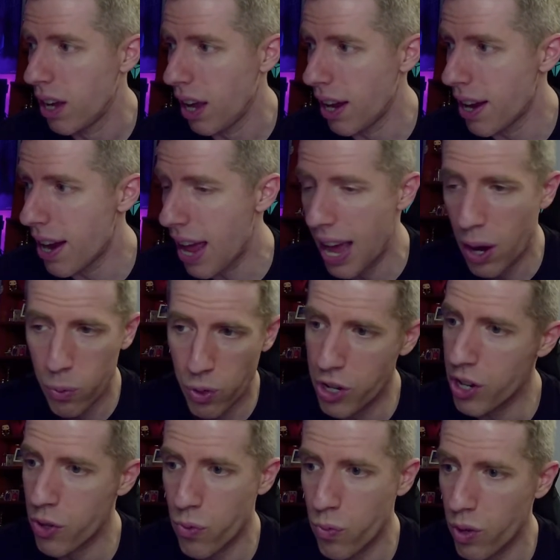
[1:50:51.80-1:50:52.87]
And now we're
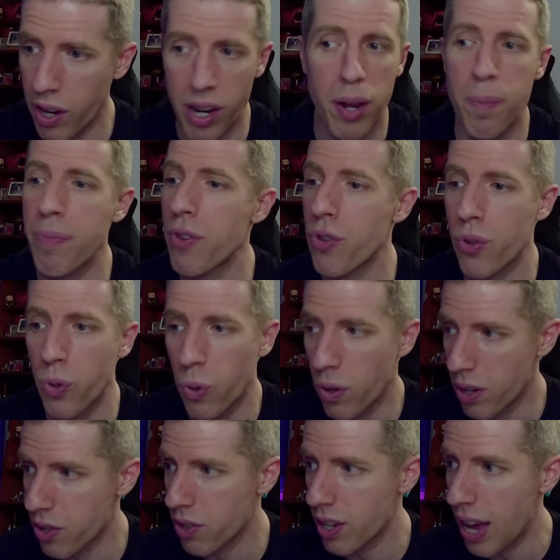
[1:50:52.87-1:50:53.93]
just running up the
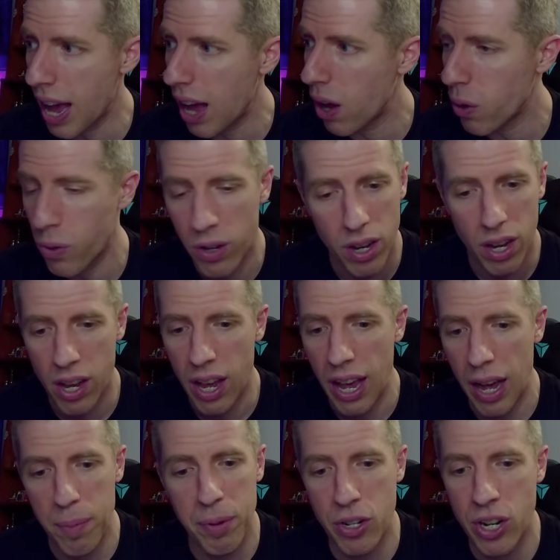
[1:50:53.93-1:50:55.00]
score to see how
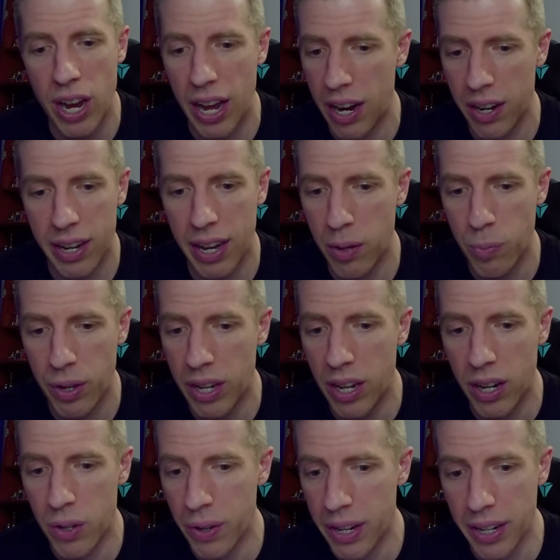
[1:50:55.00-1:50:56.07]
how much higher can we
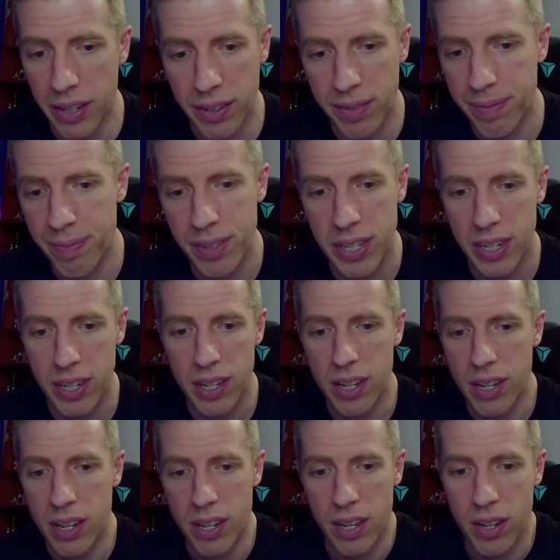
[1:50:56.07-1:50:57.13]
go here?
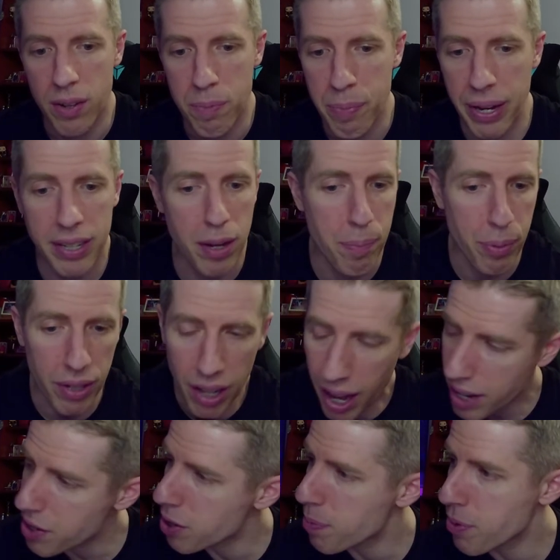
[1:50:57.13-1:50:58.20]
Picked up a
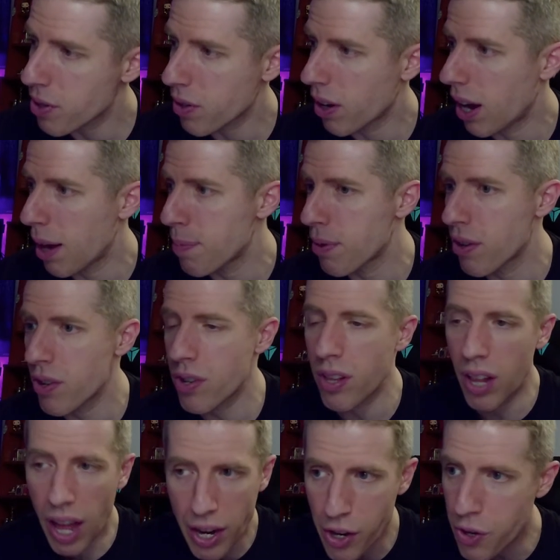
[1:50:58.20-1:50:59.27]
lot of subscribers,
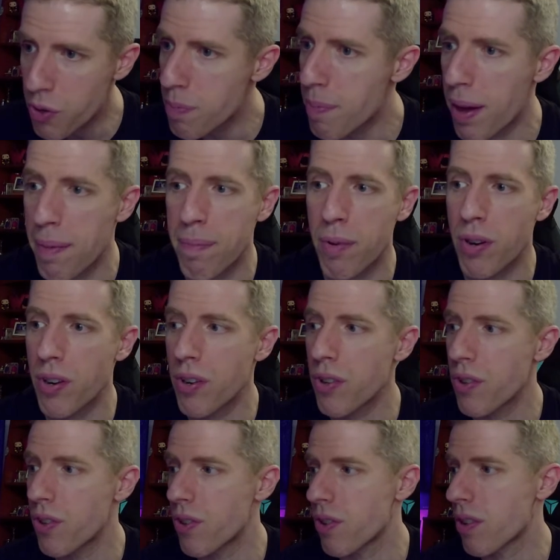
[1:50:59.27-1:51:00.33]
a lot of new
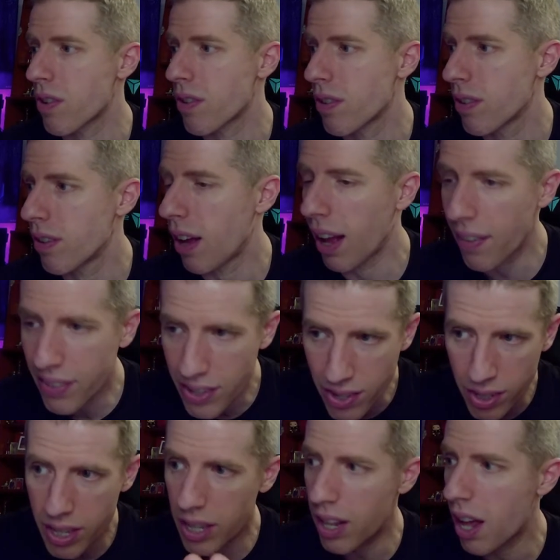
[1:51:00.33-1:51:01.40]
members,
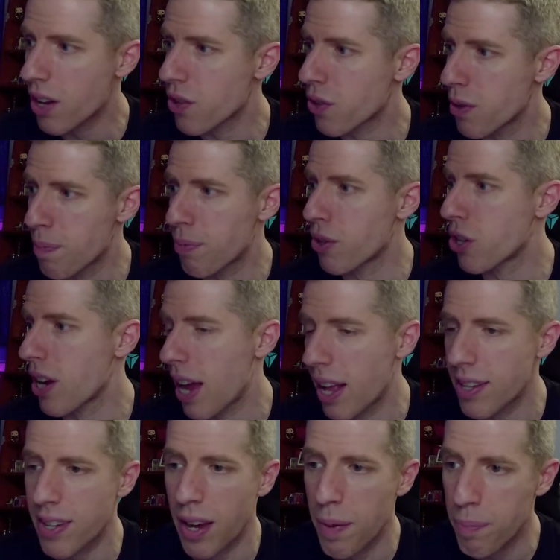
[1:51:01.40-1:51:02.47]
obviously a lot of super
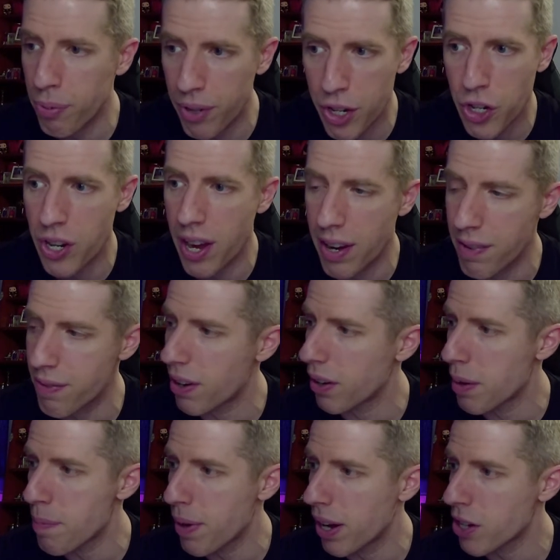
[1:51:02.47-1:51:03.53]
chats. I appreciate it
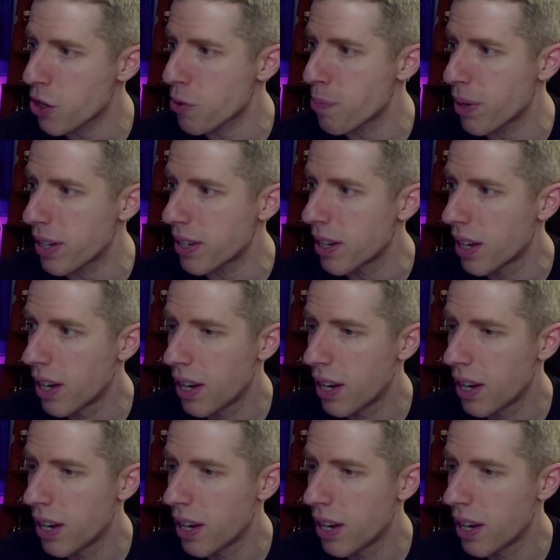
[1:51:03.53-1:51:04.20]
very much, but